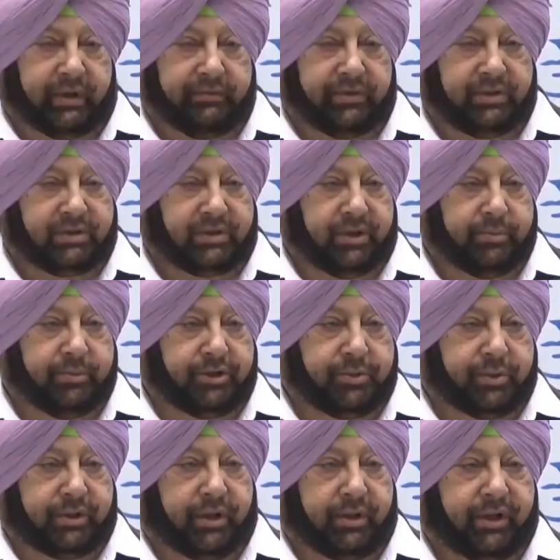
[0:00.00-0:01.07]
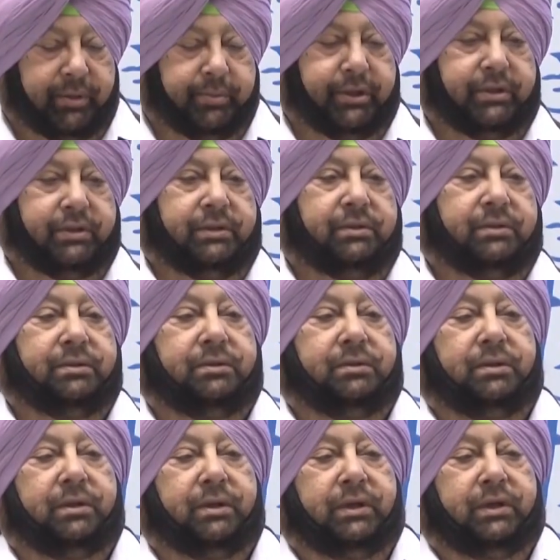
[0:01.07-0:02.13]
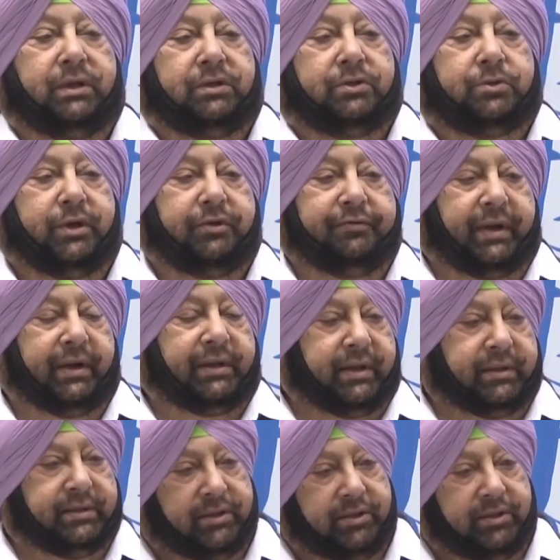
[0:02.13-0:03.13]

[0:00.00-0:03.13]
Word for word: having a skirmish with our neighbor. So he felt that the